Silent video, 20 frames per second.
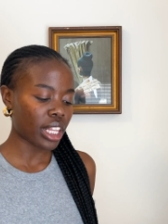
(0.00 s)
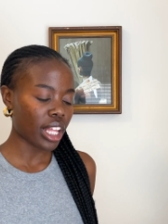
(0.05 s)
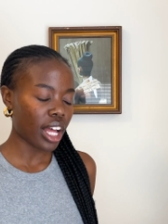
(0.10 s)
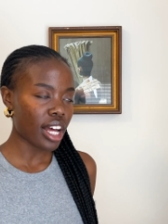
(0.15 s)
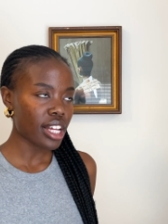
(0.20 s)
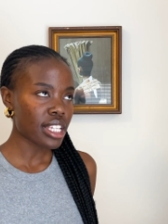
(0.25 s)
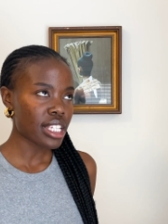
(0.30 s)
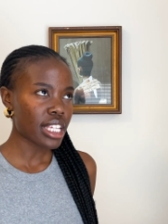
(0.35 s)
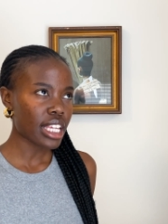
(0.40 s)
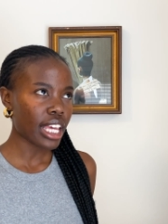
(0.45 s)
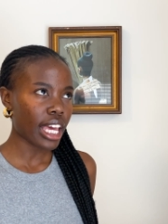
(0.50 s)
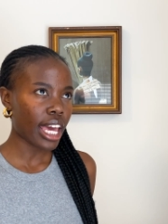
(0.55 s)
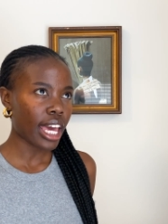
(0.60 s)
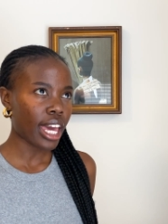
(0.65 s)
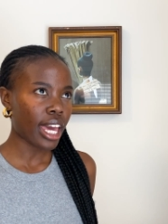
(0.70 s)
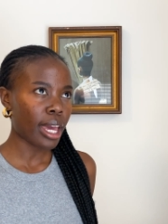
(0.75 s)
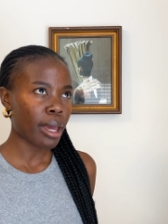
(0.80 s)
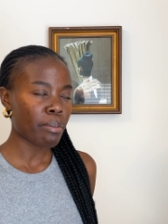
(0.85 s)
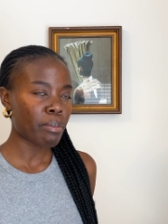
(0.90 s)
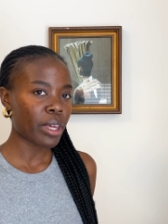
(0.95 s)

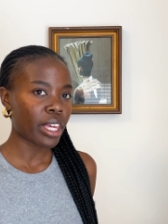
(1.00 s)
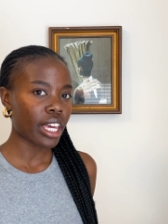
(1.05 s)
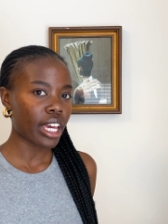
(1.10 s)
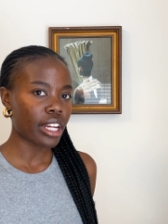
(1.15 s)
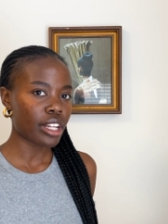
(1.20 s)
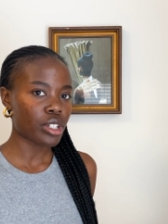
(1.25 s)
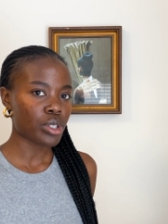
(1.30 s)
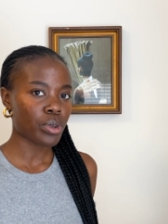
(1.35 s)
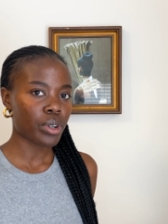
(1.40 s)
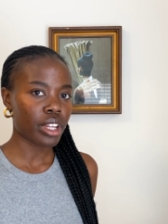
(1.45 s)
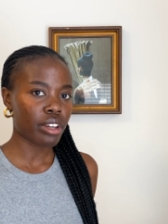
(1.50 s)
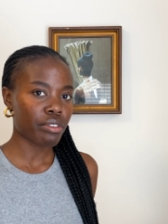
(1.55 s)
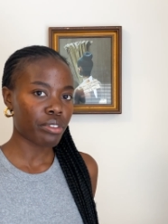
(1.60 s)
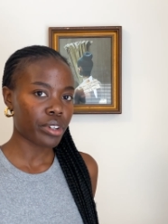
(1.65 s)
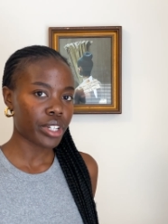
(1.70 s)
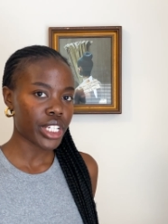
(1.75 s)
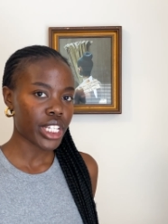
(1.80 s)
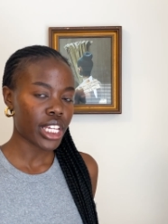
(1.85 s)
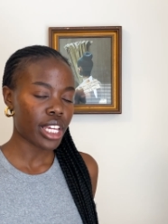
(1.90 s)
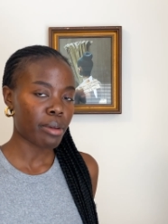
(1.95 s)
Glossier began in
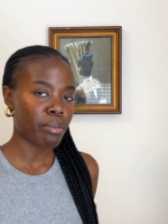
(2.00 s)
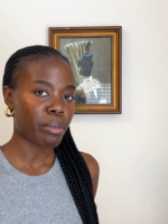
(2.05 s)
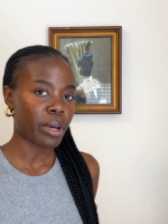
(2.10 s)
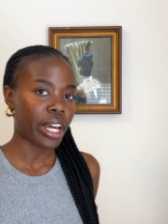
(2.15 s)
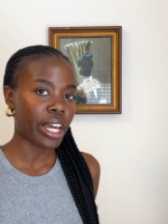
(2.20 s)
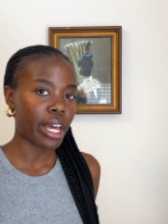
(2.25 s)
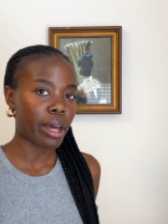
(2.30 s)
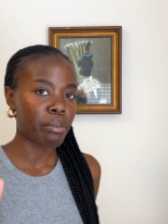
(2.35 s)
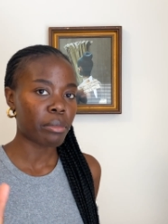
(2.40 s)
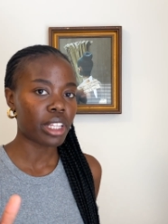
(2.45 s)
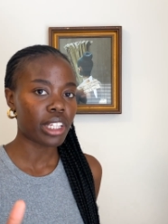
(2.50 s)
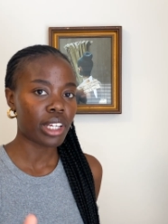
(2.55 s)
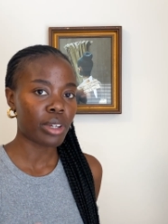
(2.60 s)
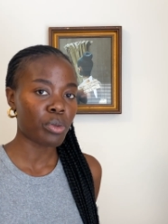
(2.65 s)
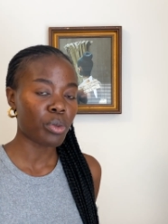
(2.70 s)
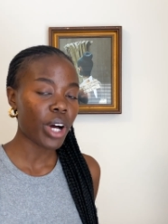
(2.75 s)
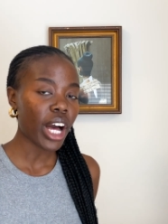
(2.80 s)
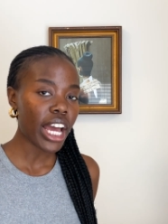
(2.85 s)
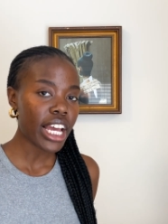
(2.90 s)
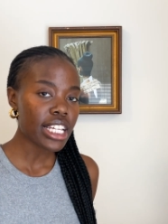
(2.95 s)
2014 by Emily
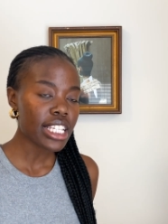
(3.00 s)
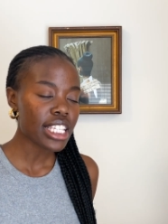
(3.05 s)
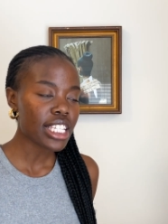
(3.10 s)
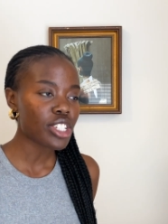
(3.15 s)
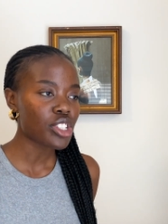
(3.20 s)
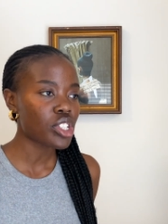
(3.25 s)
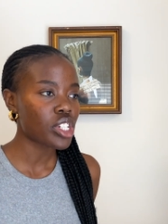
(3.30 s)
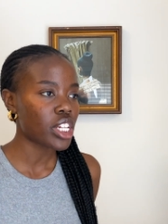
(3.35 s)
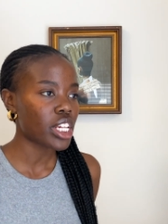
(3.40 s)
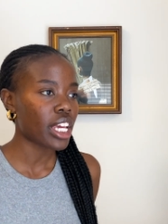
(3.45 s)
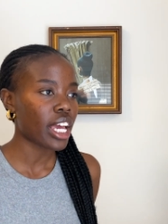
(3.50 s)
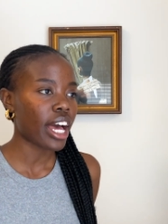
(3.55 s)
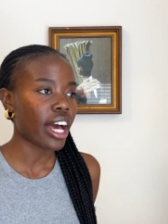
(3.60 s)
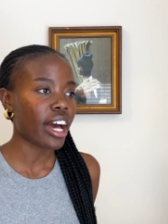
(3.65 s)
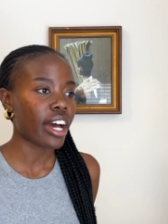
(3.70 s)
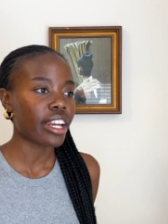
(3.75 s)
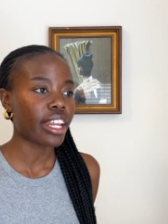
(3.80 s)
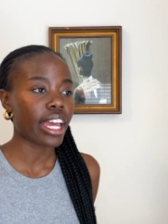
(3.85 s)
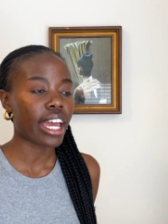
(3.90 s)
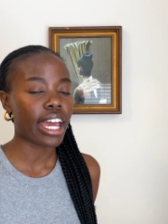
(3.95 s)
Weiss. She
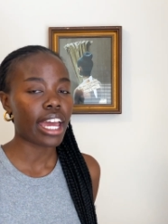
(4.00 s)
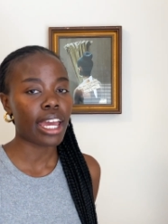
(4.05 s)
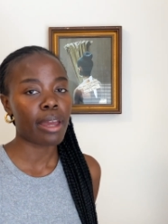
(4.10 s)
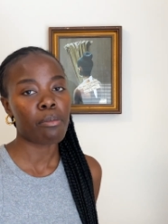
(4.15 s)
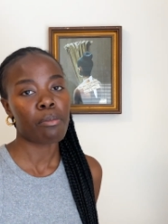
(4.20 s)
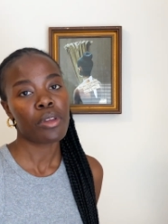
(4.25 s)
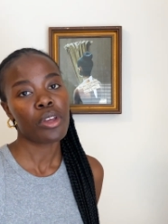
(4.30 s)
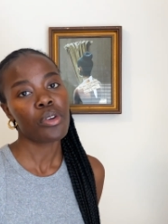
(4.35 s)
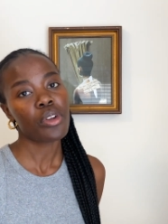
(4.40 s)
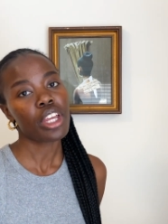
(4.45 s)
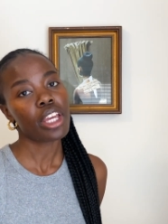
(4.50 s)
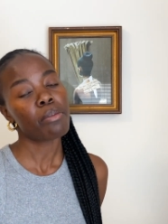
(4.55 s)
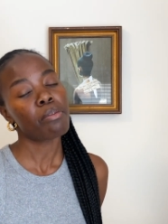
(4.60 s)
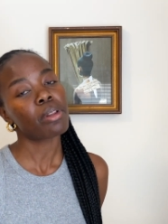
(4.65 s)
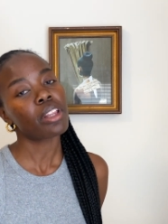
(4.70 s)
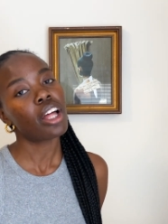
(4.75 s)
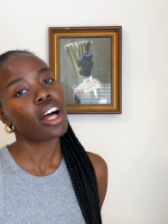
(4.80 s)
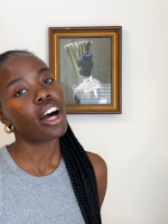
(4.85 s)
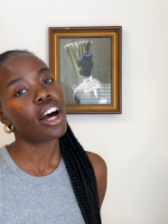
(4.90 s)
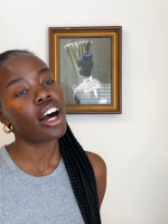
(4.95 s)
had a beauty
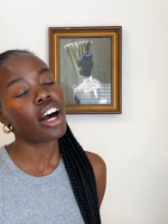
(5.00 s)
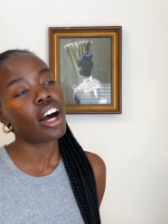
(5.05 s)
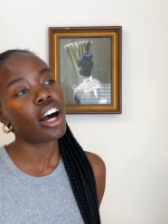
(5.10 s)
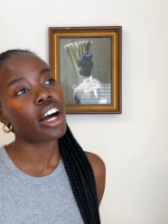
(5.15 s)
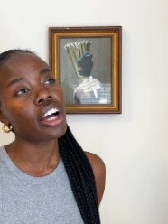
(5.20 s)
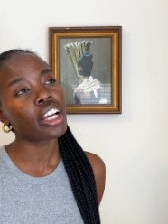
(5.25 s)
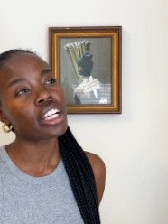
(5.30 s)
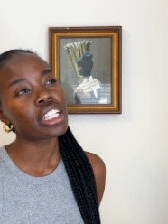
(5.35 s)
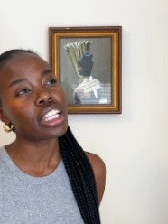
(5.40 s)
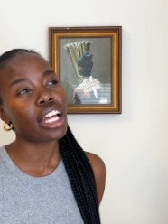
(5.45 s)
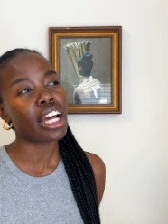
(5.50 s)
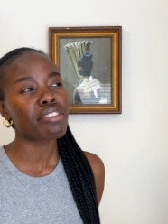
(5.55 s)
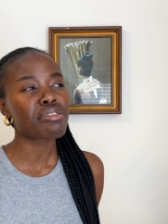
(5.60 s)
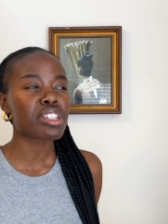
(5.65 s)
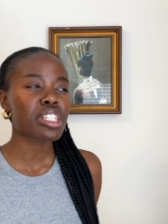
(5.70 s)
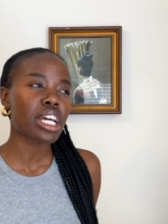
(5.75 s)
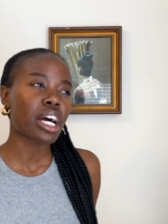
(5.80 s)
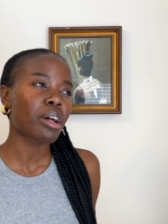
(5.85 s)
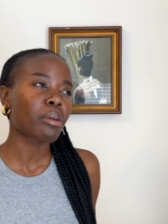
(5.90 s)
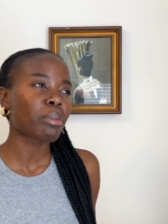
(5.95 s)
blog,
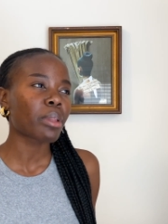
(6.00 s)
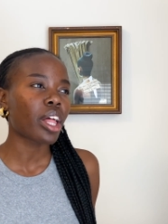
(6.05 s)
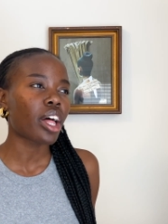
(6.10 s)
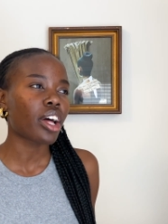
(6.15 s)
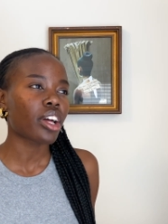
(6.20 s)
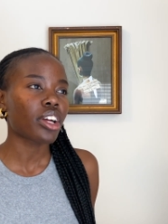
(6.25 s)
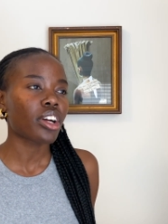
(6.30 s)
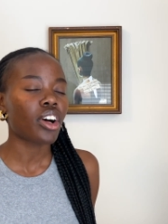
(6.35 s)
lifestyle blog